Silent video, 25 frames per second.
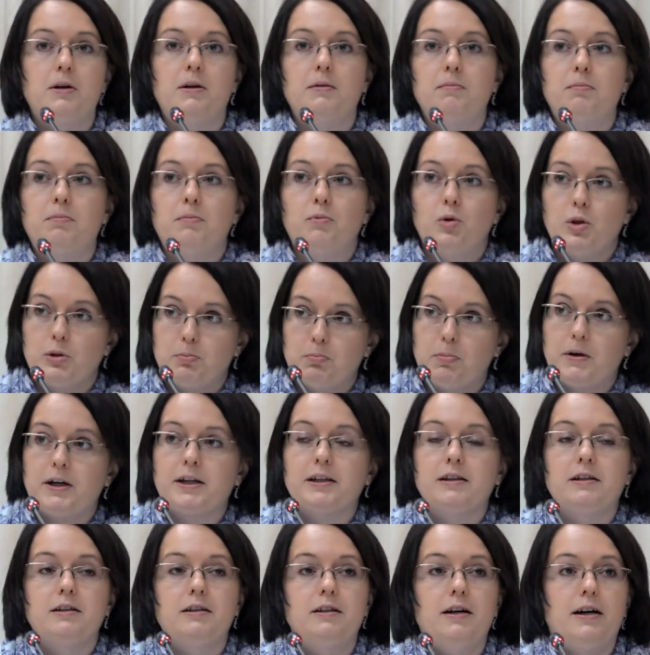well,
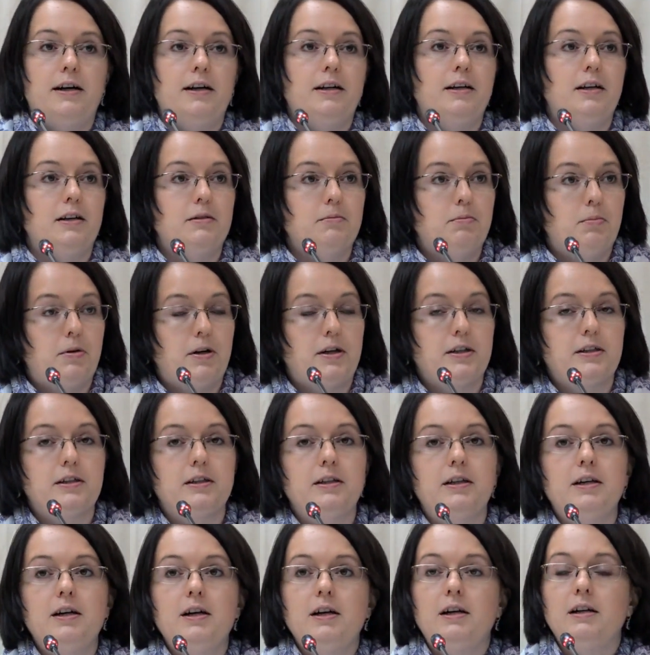partly dying and
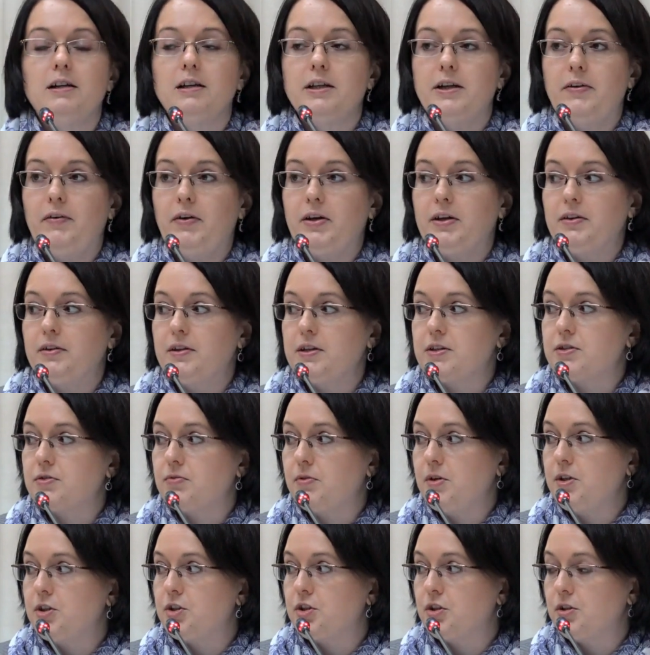partly leaving
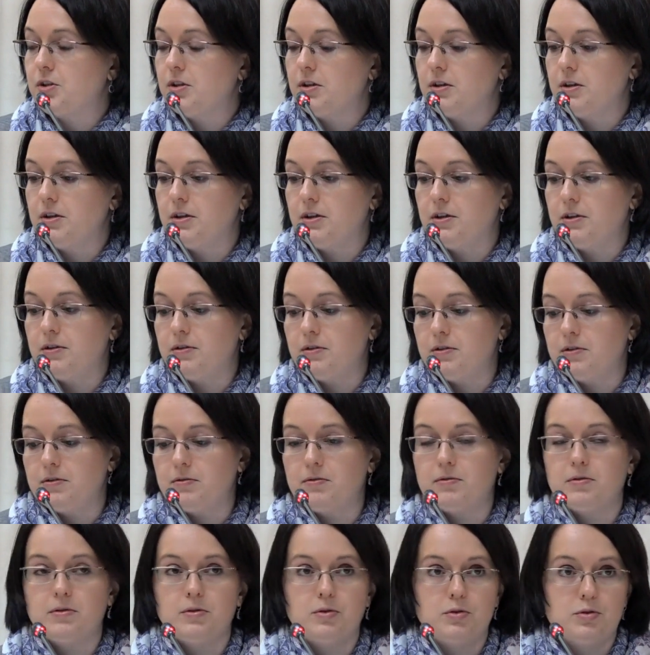this region
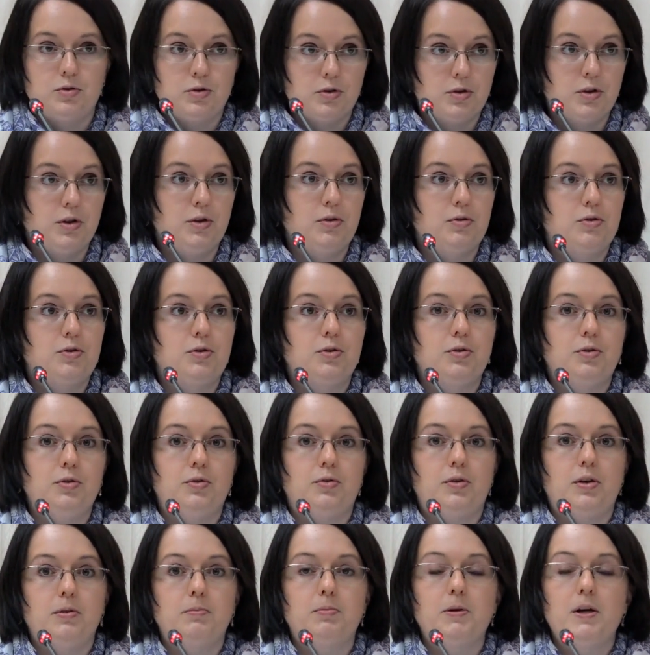to go to
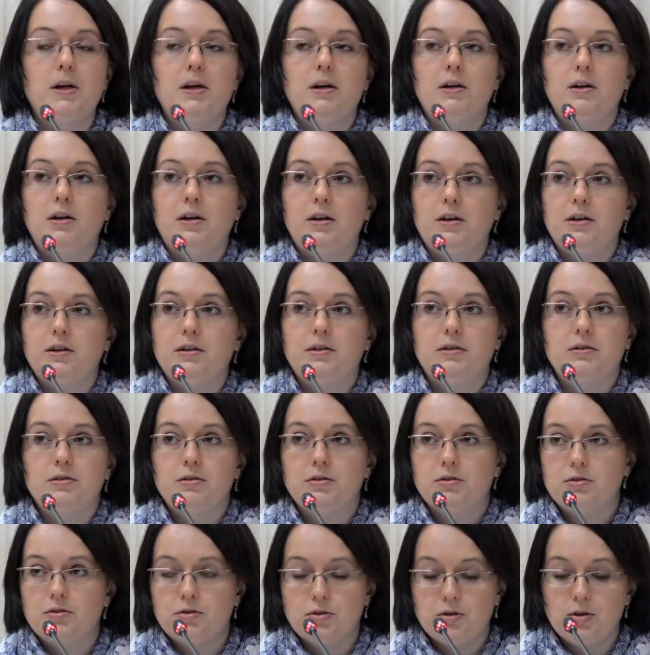Europe,
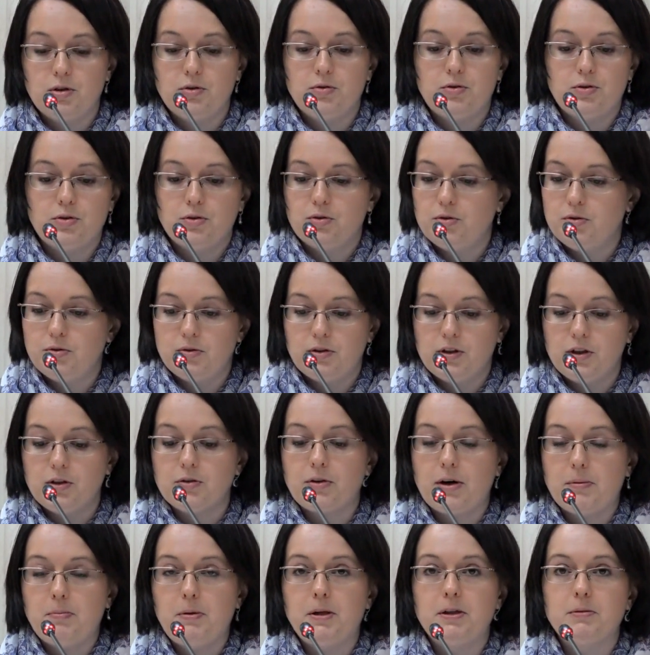to go to the
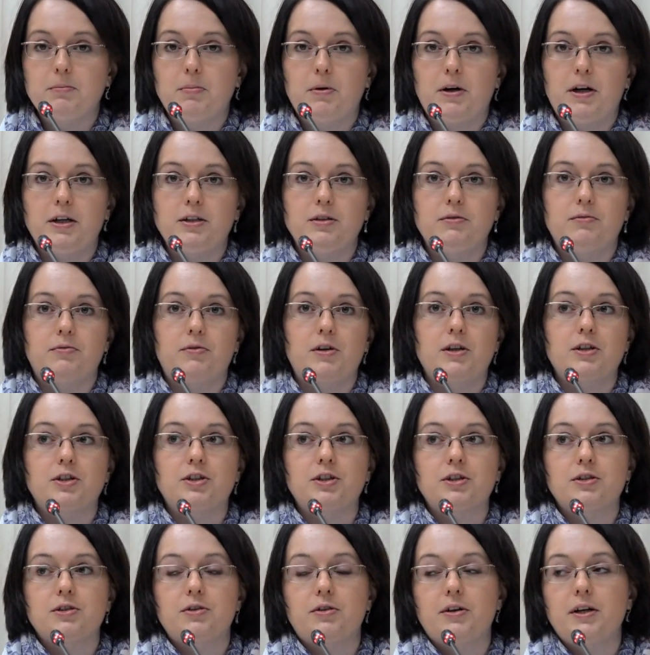European part of
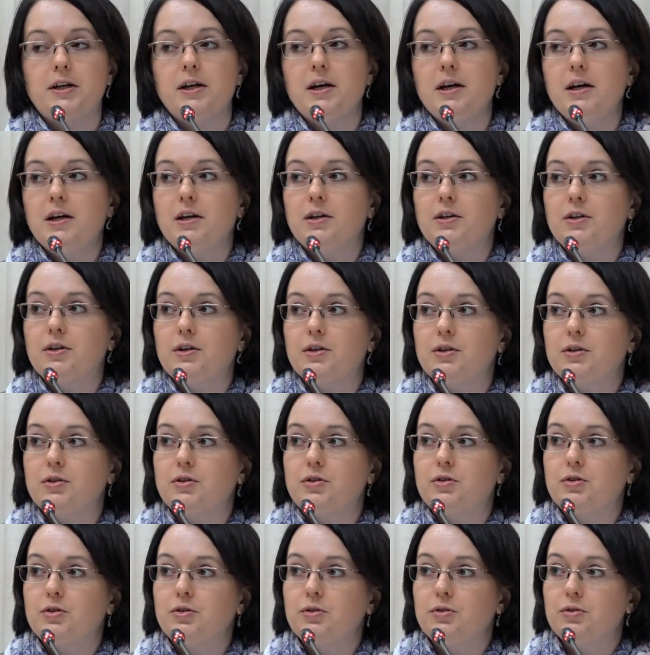Russia,
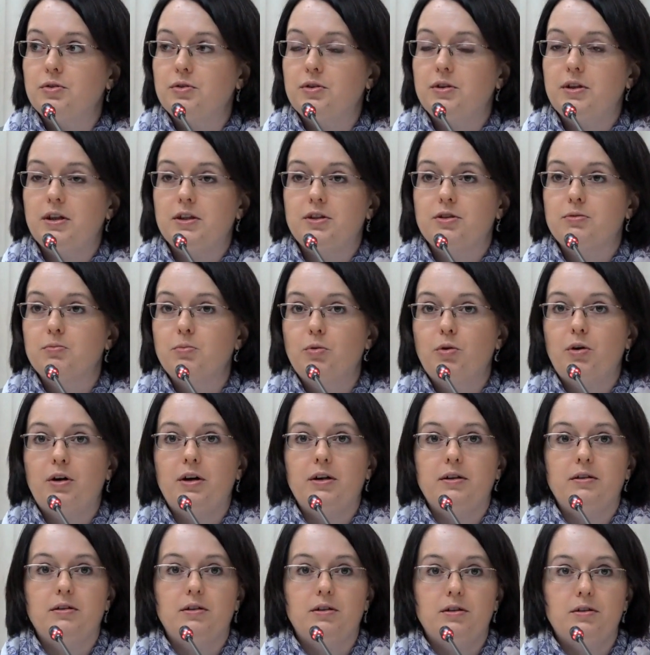to get
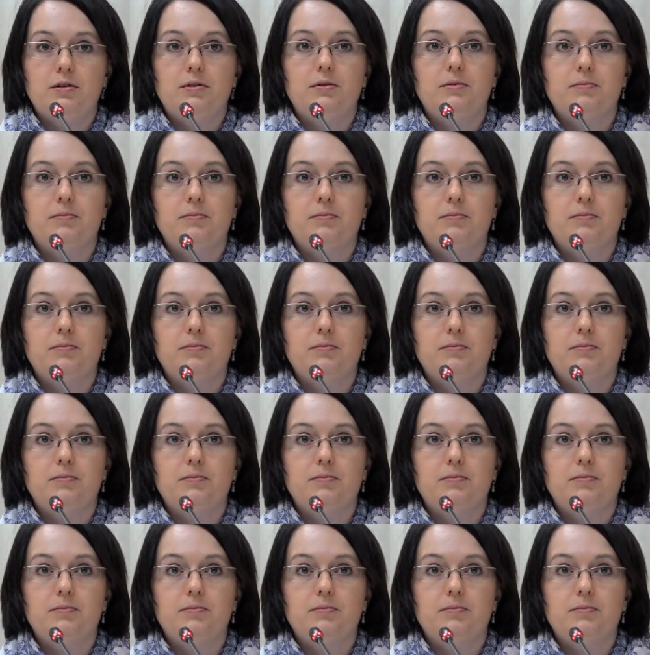more